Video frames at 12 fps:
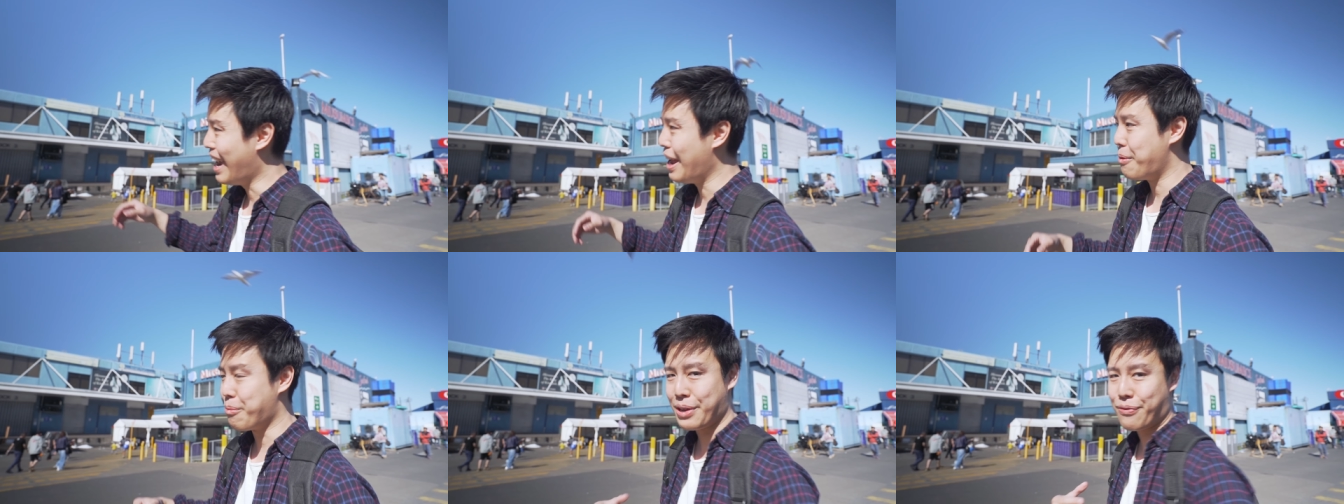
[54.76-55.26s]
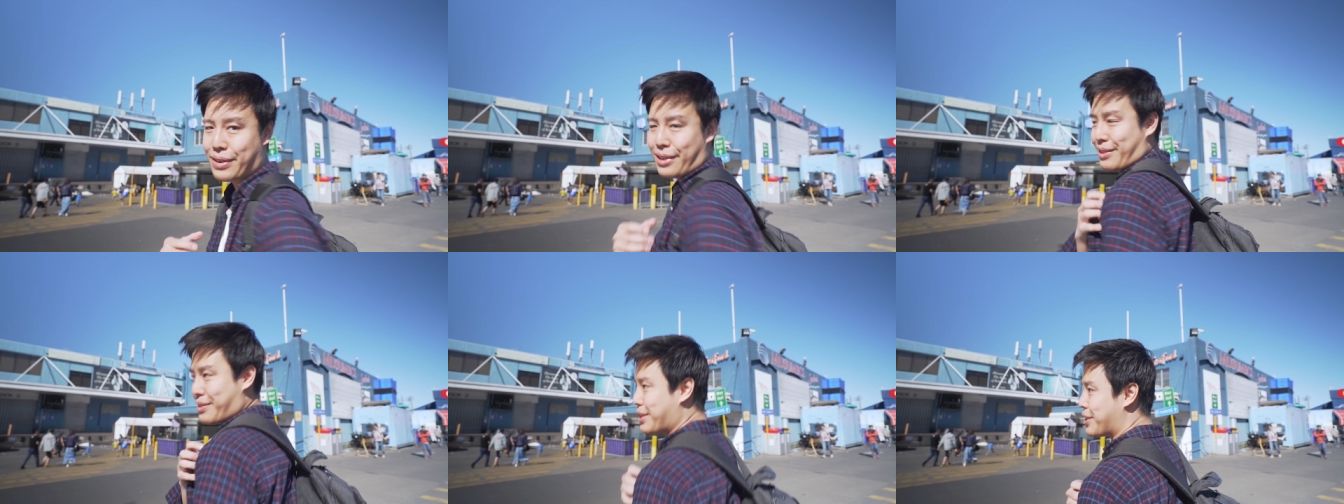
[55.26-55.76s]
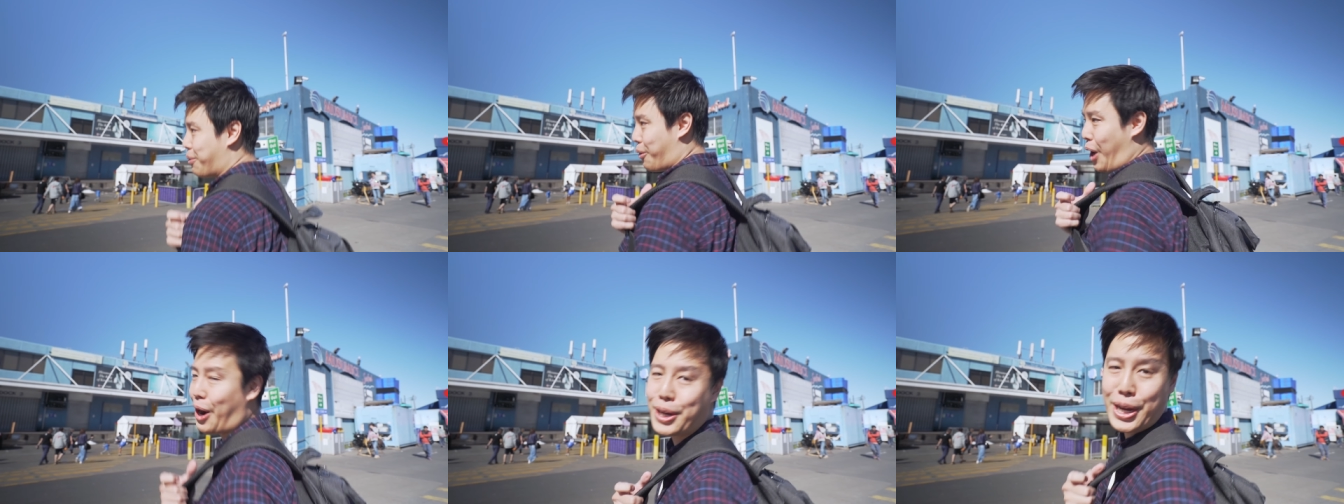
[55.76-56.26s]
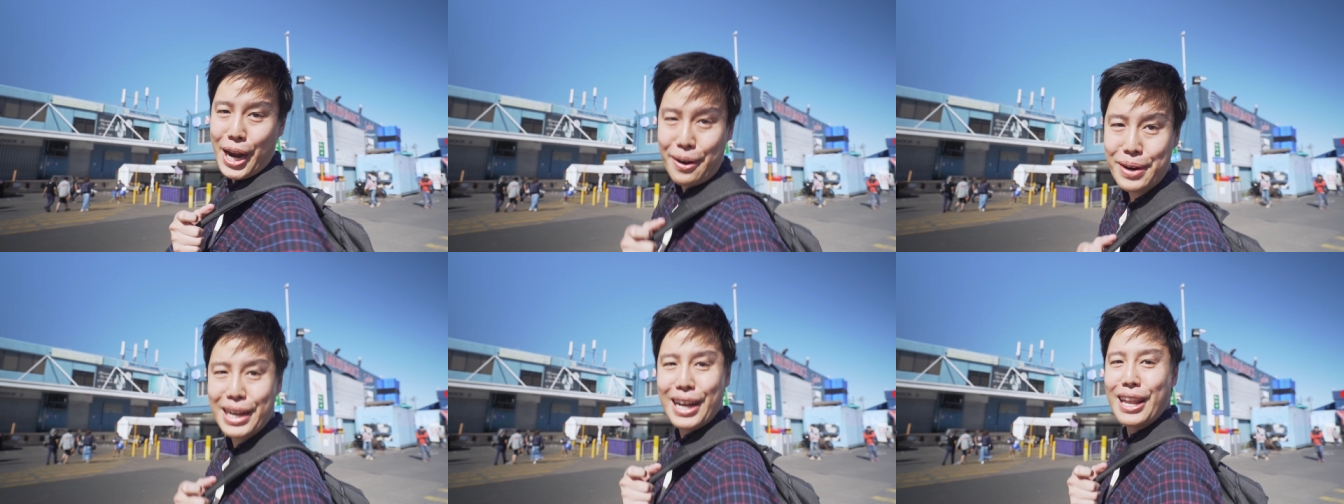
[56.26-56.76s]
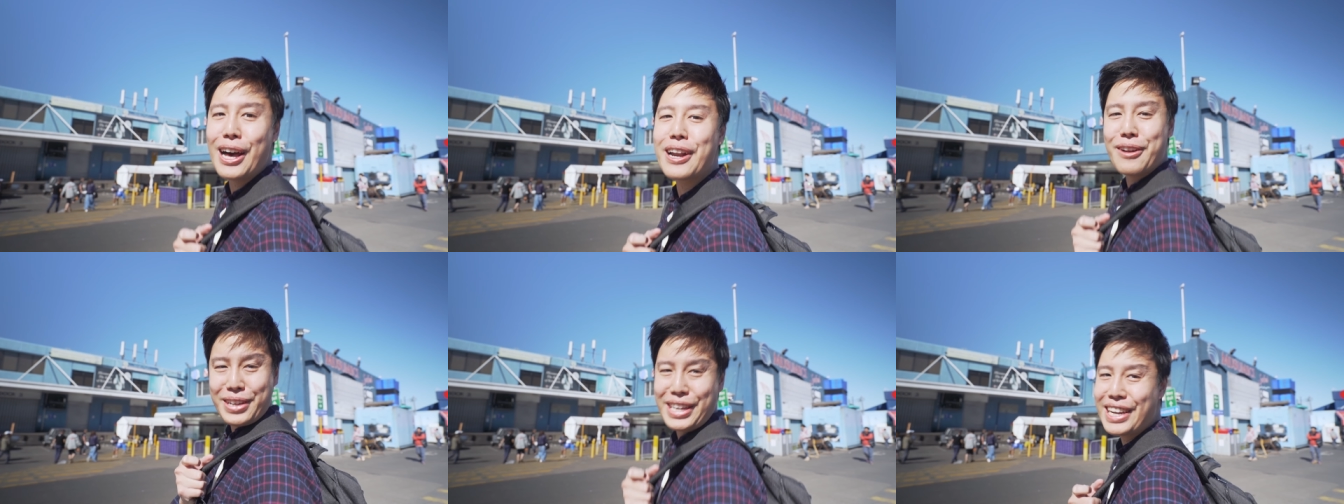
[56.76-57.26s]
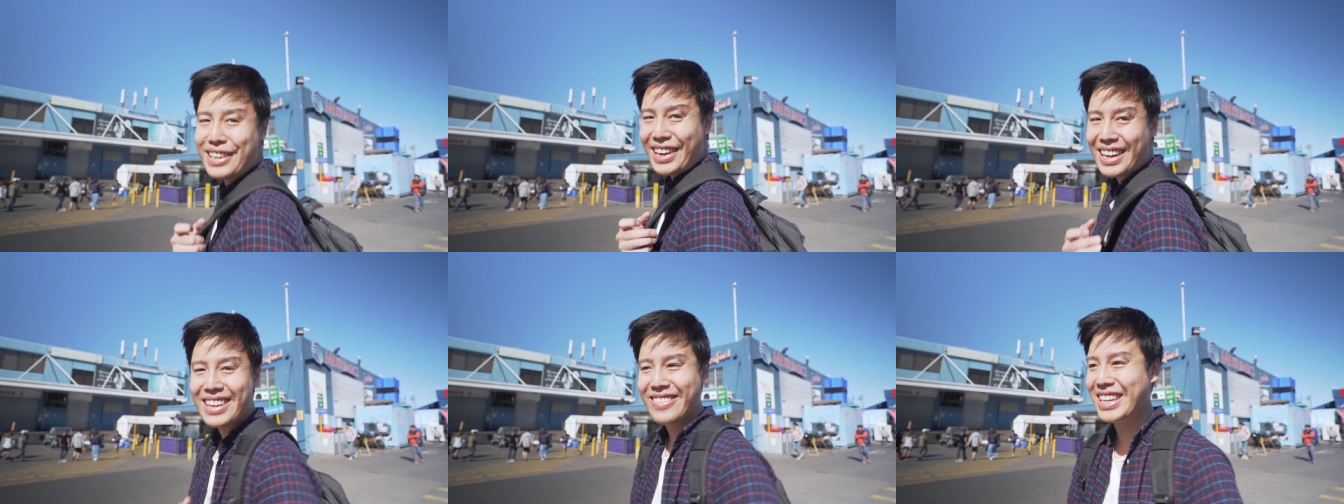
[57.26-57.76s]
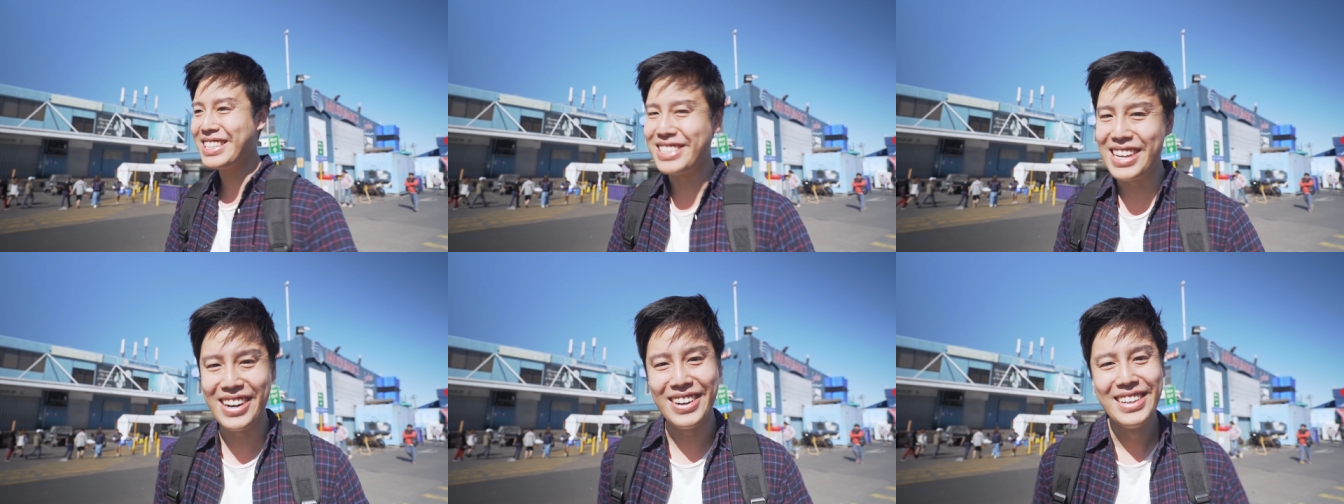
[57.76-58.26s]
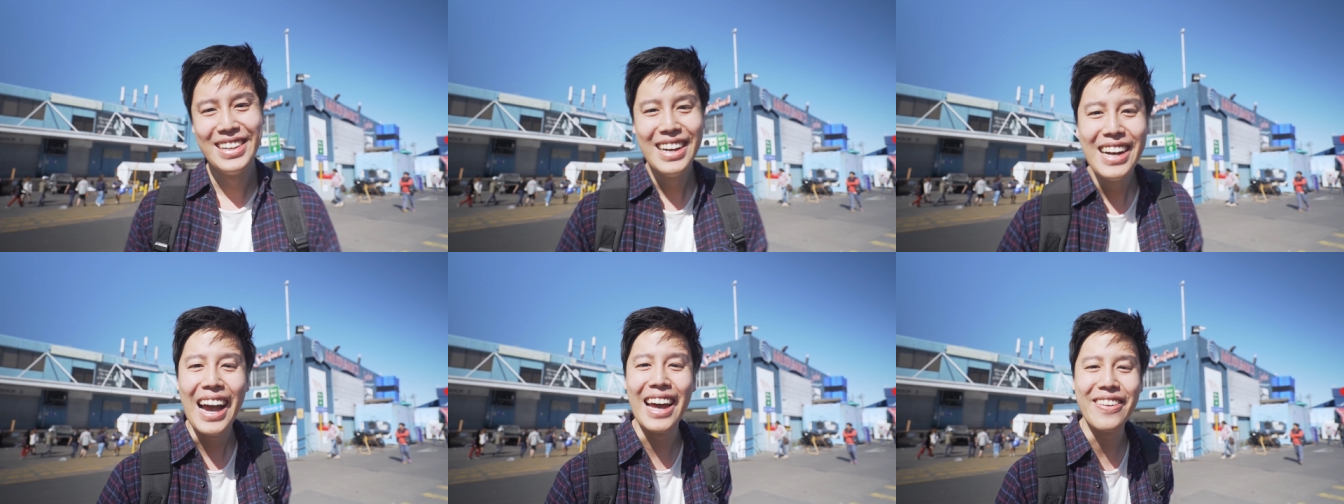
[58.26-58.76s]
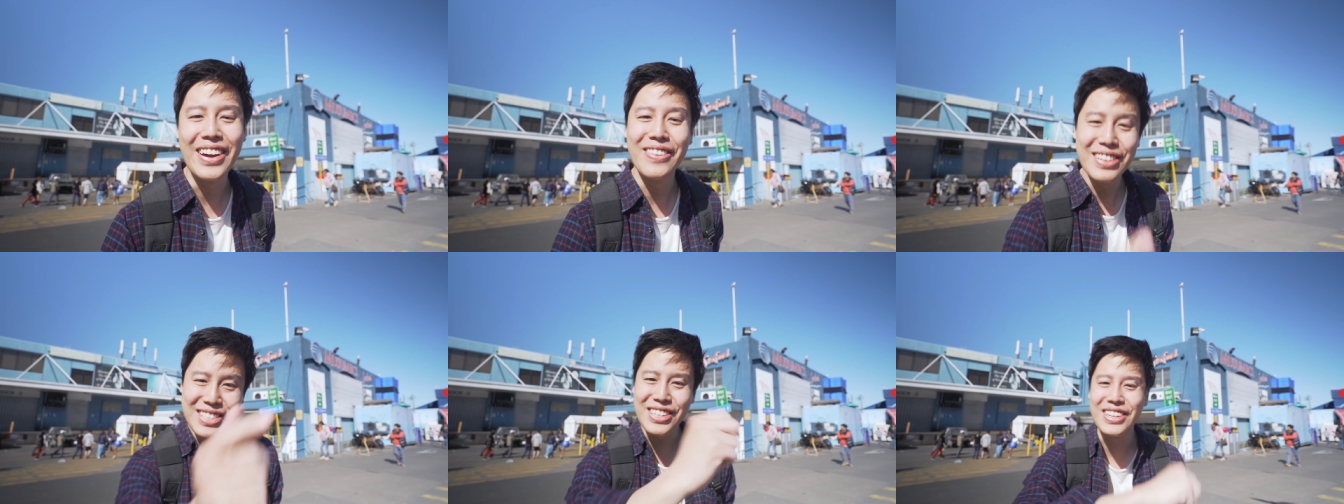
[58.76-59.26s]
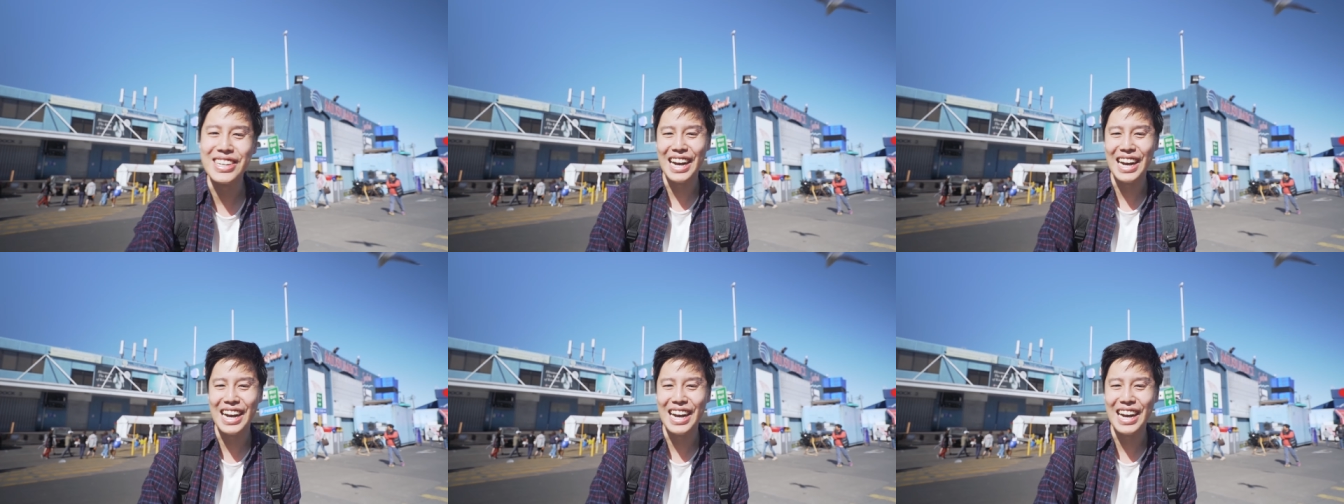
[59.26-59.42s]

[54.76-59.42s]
and we are carrying a lot of gear anyway, so anyway, we'll show you